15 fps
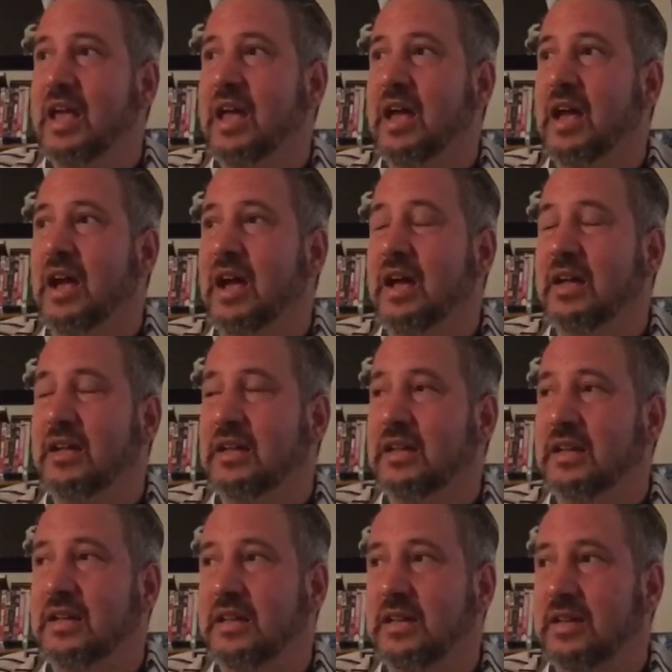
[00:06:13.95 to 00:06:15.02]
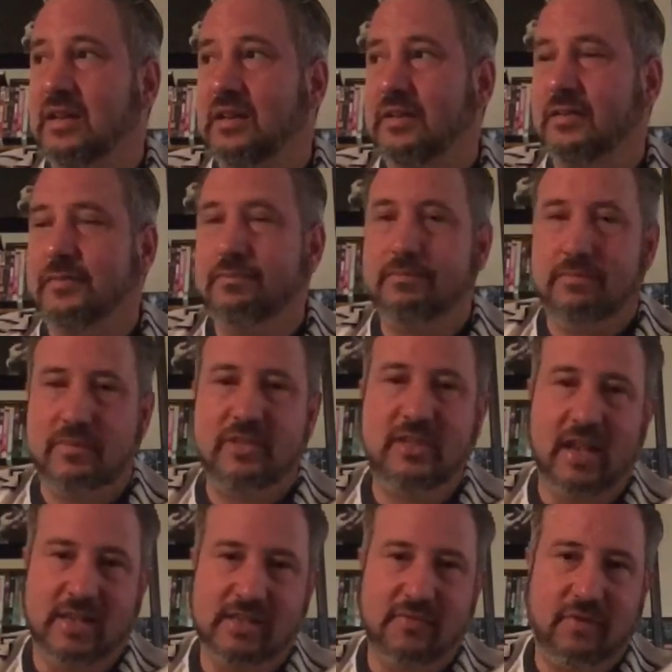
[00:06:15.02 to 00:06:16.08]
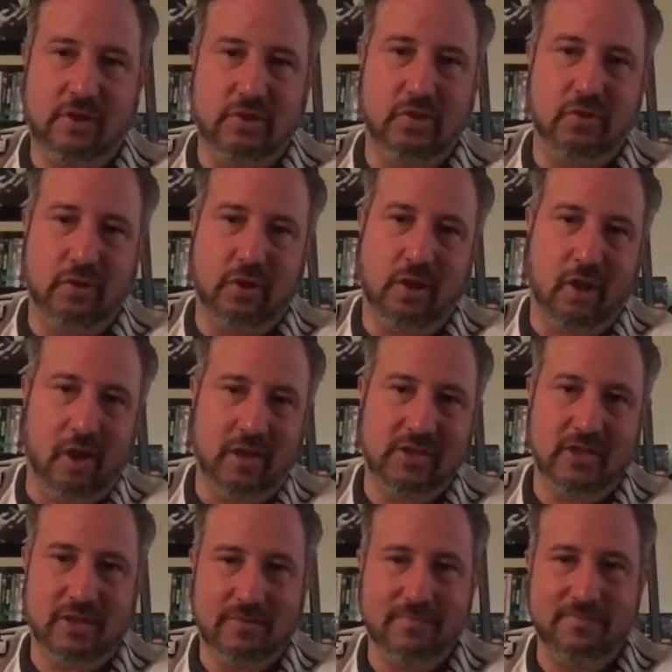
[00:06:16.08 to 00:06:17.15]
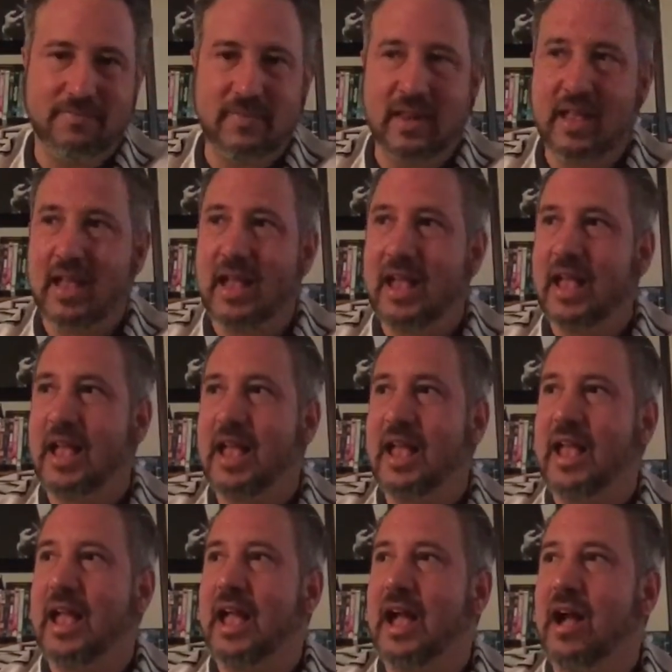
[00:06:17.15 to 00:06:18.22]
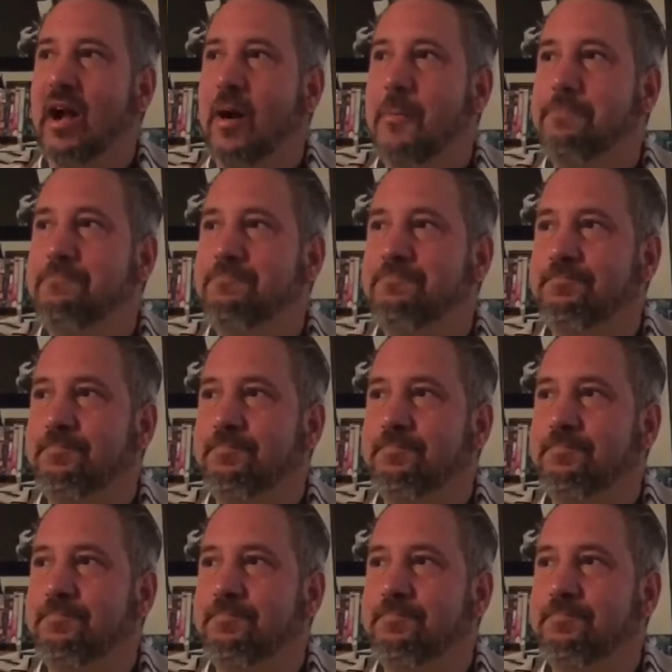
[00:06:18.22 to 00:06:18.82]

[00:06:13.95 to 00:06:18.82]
Uh, six if you're shooting a Lux. Um,